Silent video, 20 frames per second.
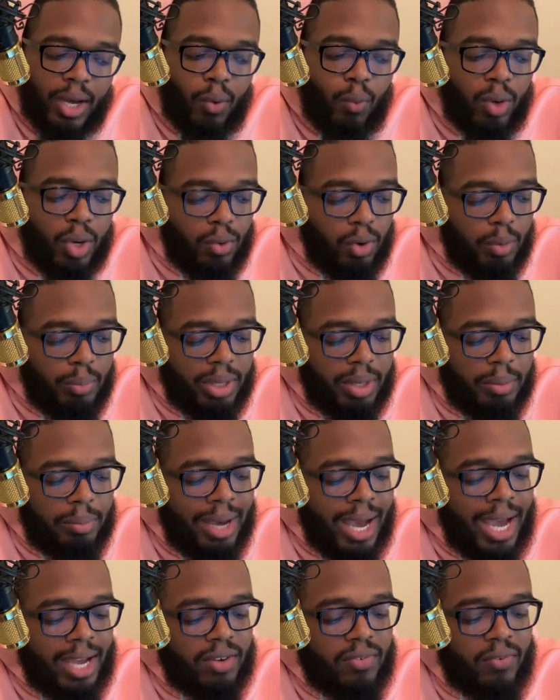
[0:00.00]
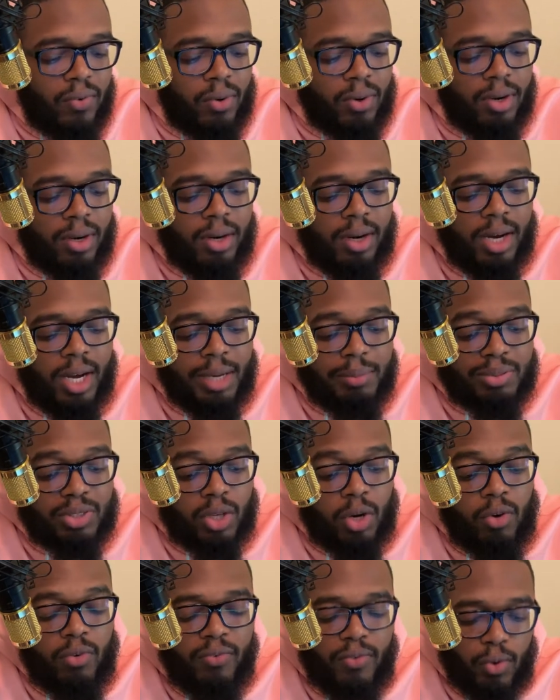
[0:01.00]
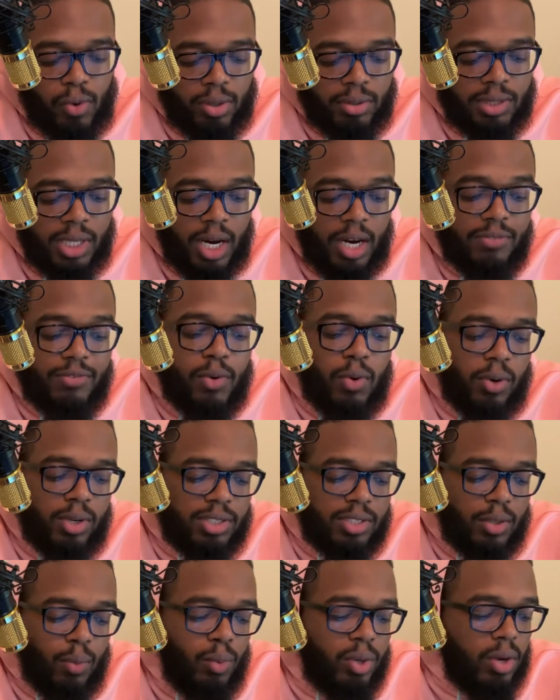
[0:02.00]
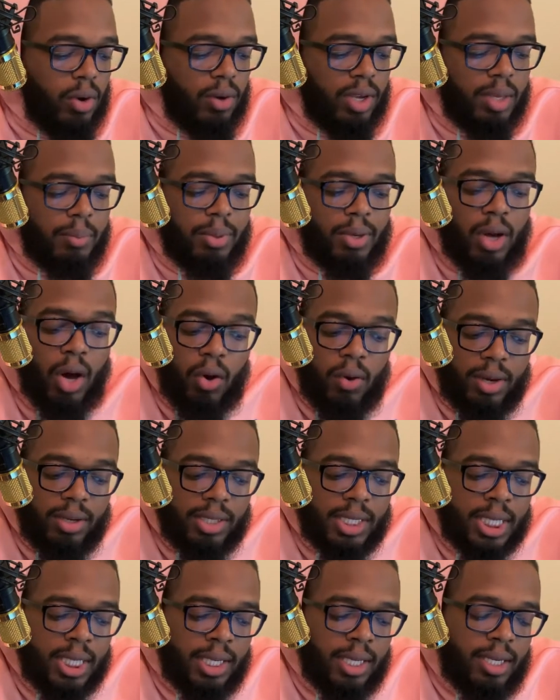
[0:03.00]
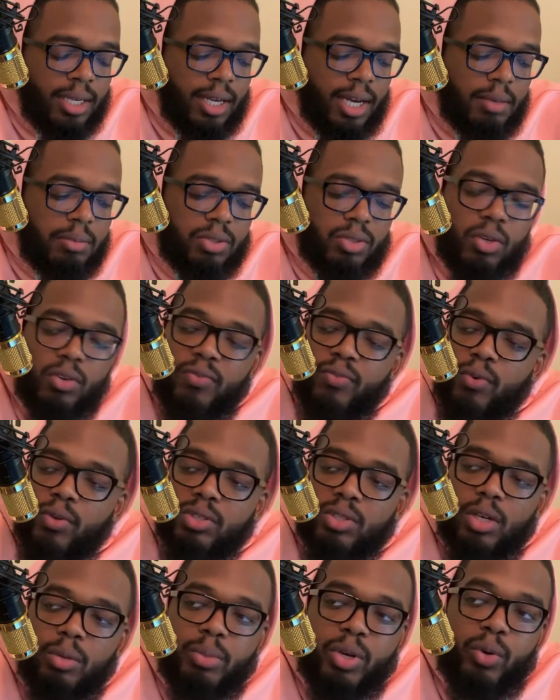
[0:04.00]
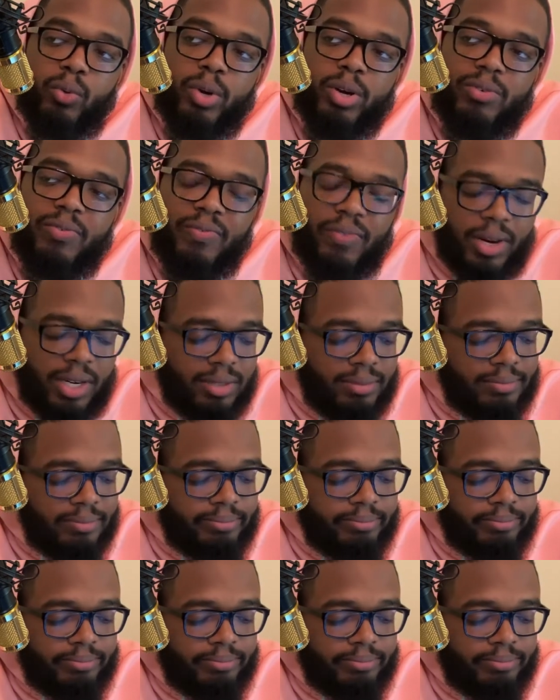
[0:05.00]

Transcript: We will be back for episode 4, of course. We're gonna keep it going. Episode 4 is gonna be real fun.